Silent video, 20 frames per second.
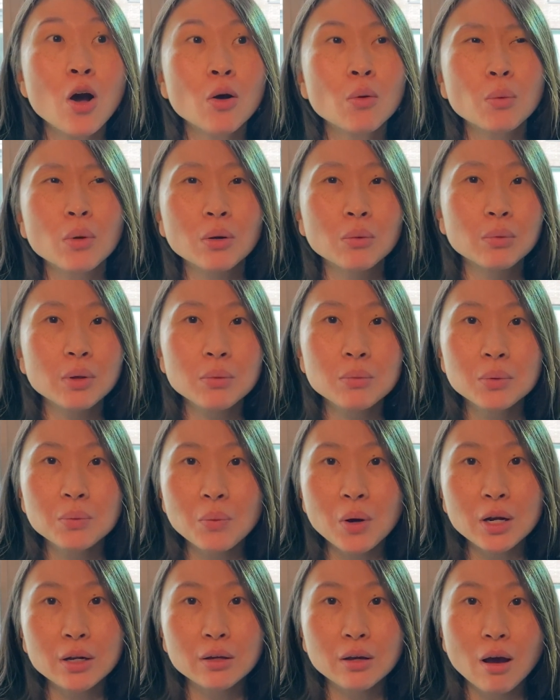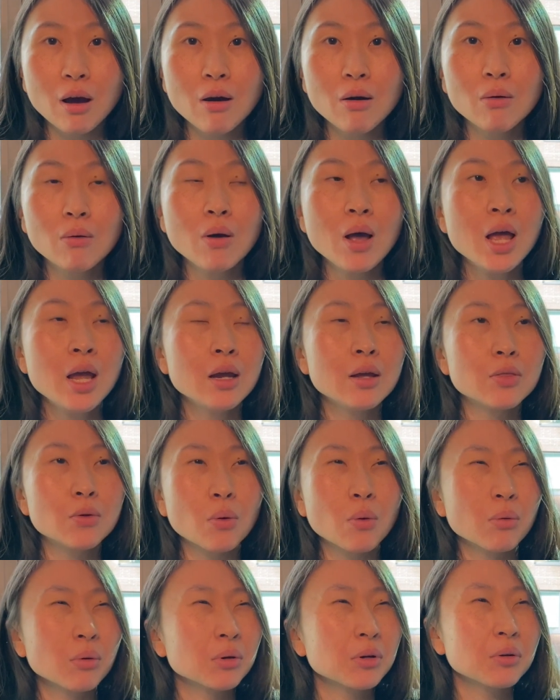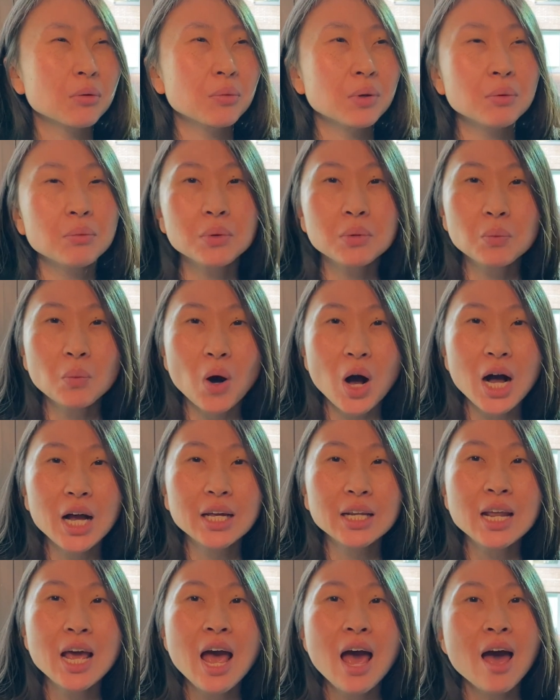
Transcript: where we would want to go in the order we would want,